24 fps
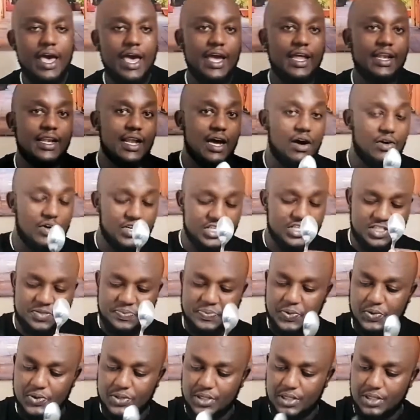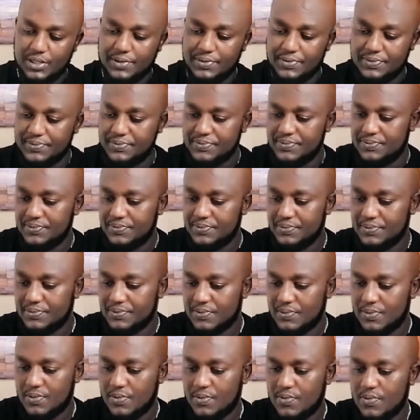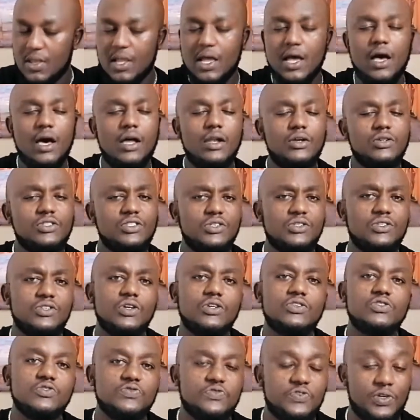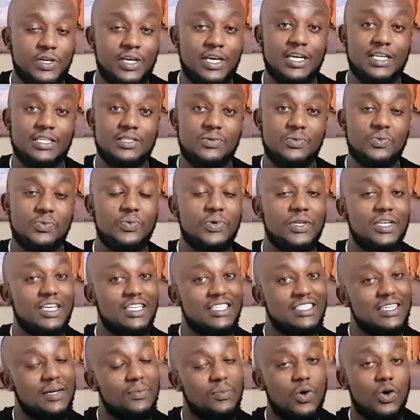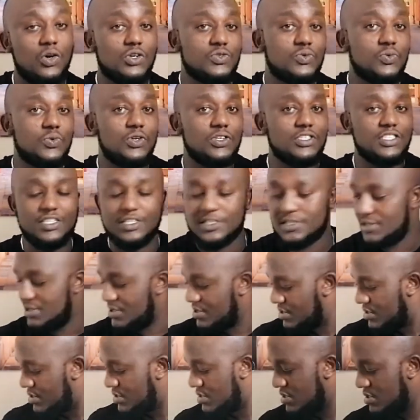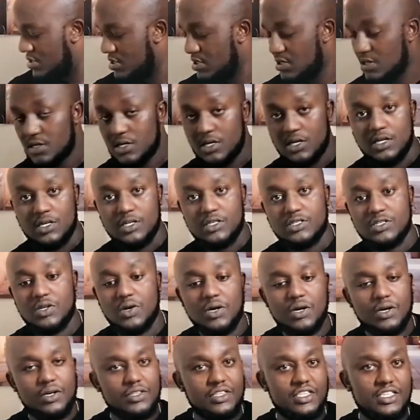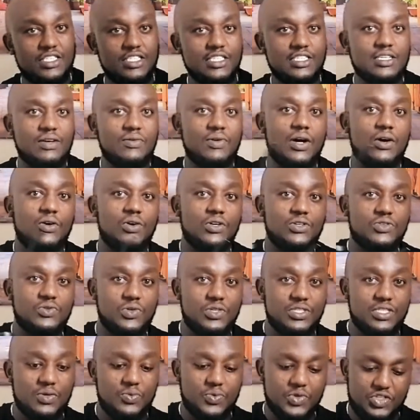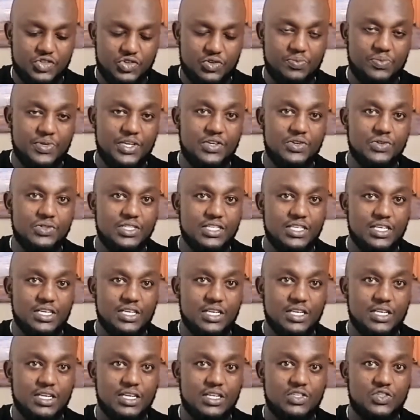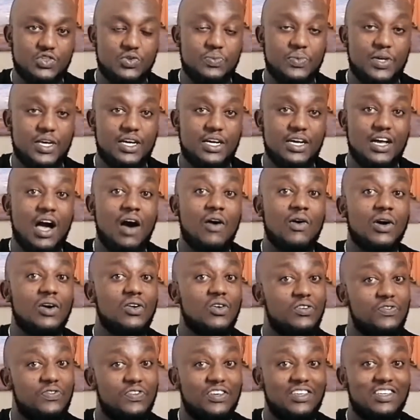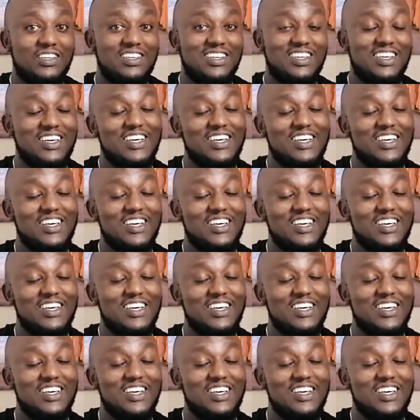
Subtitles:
And our spoon. And also not to forget, we need some hot water. So this is our hot water which we'll be using to make our coffee.